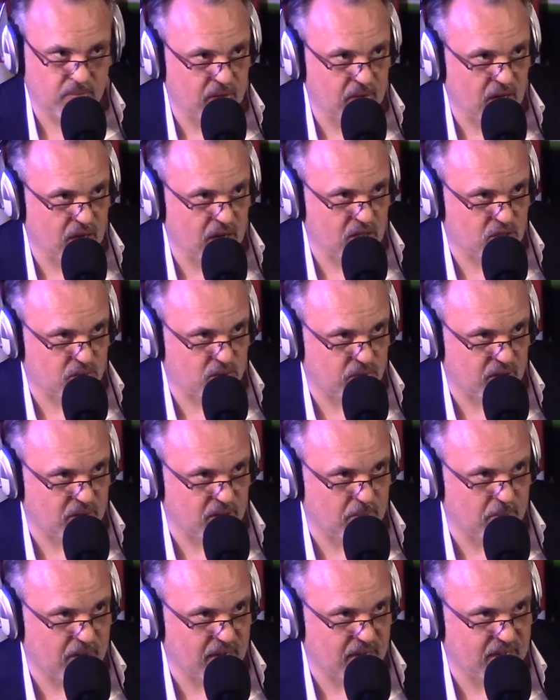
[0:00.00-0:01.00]
Asks for the
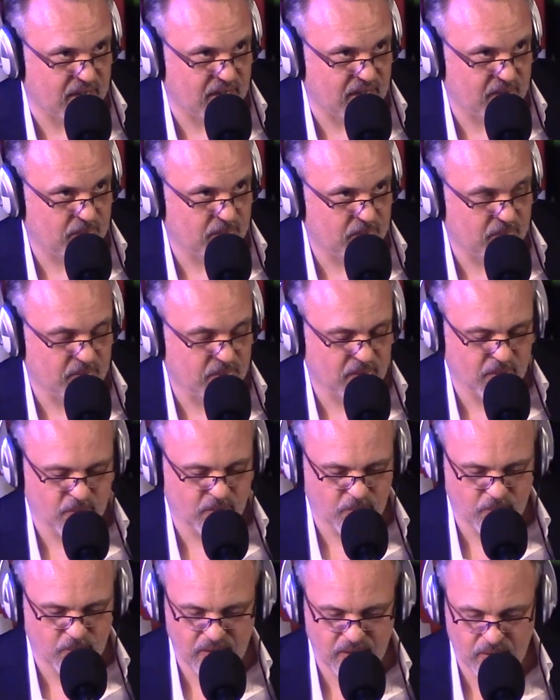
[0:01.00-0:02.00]
money.
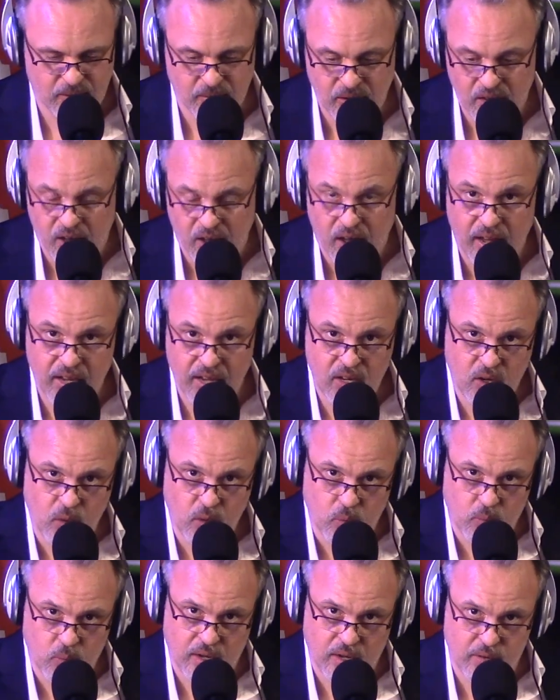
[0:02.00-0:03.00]
Wow. I
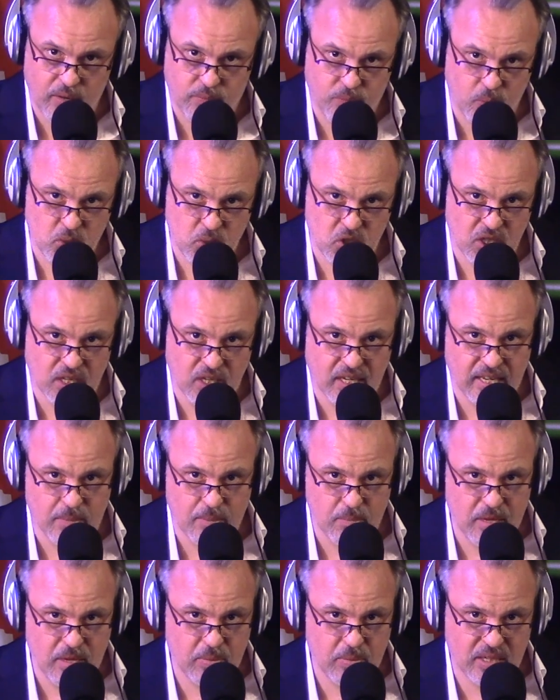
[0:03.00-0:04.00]
caught, unfortunately,
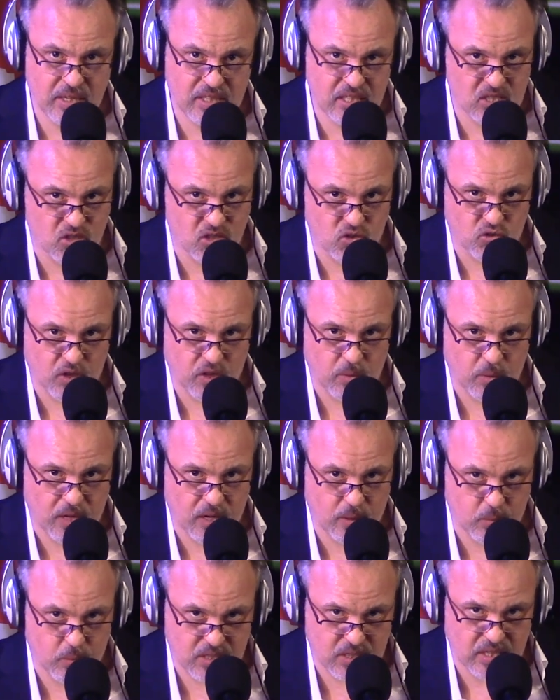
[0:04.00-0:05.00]
amoebic dysentery when I
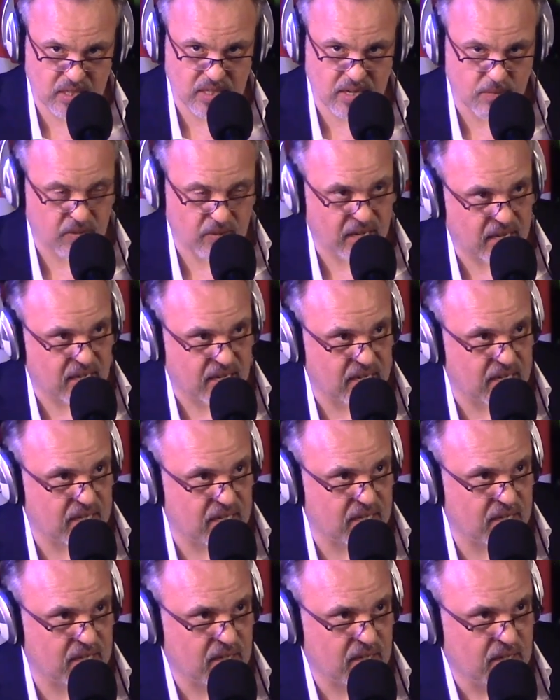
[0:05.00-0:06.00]
was in, living in
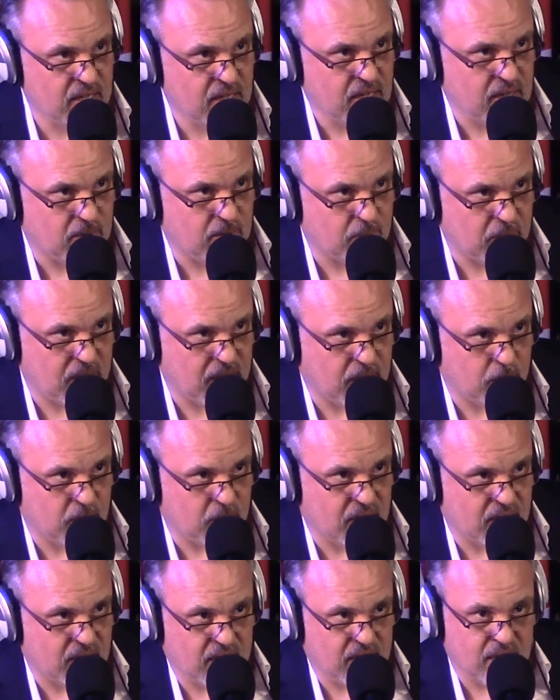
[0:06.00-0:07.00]
India many,
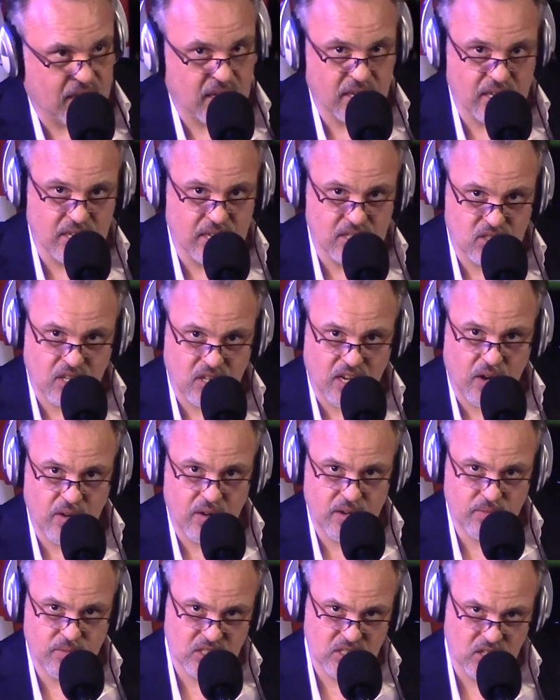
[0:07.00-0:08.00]
many years ago. And
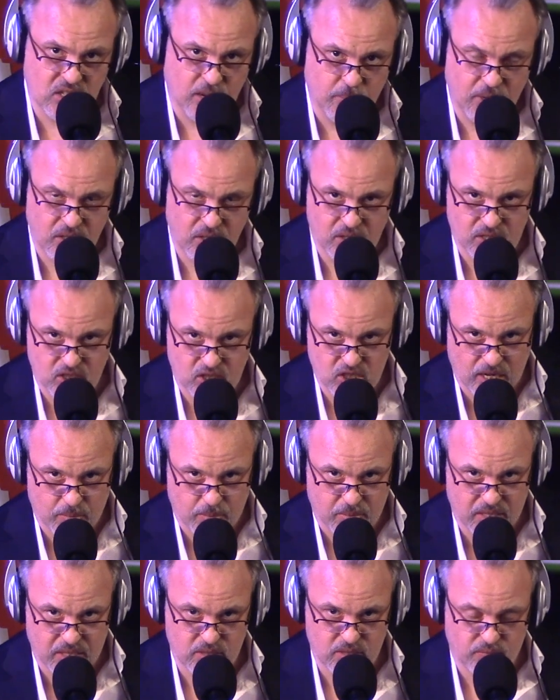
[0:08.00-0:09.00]
every time I look at the
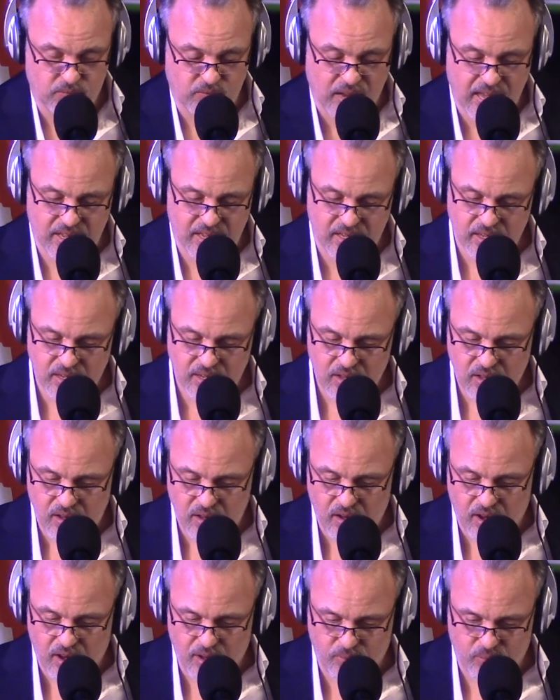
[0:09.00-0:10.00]
Japanese flag,
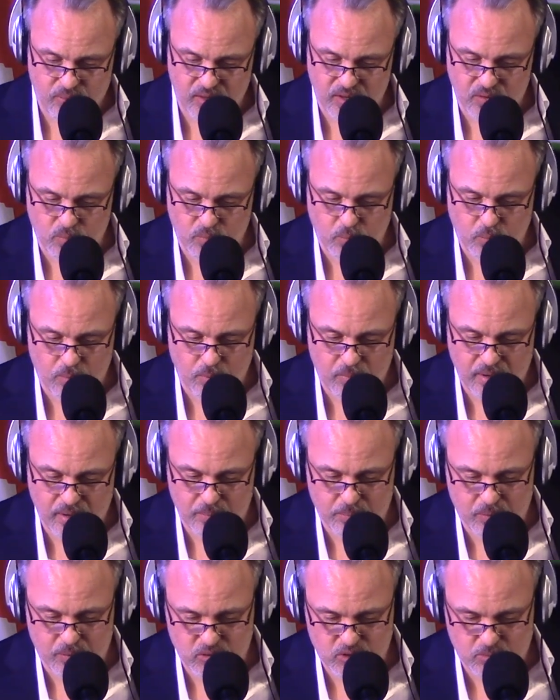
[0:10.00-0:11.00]
I think of what my
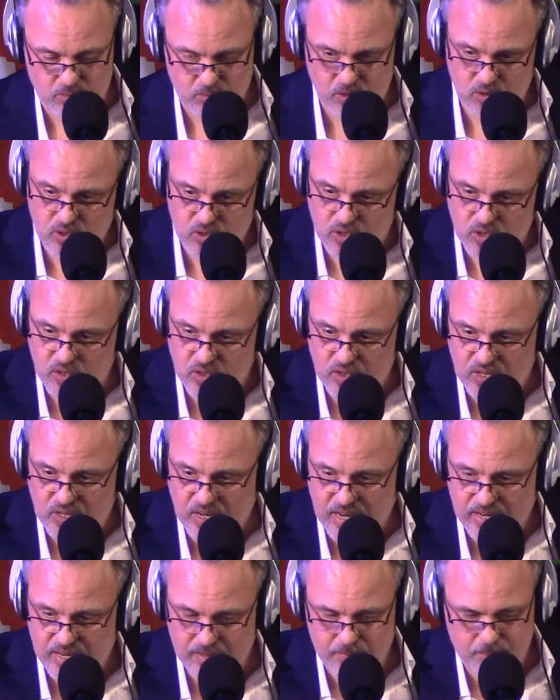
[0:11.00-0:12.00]
bottom used to look
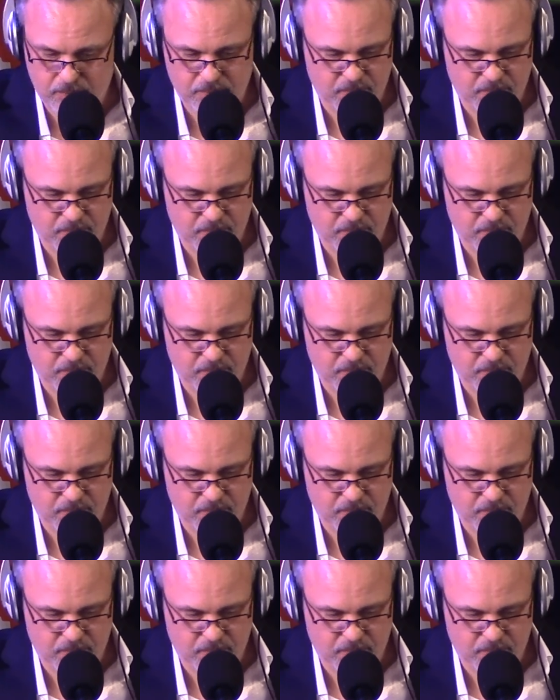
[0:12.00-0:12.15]
like.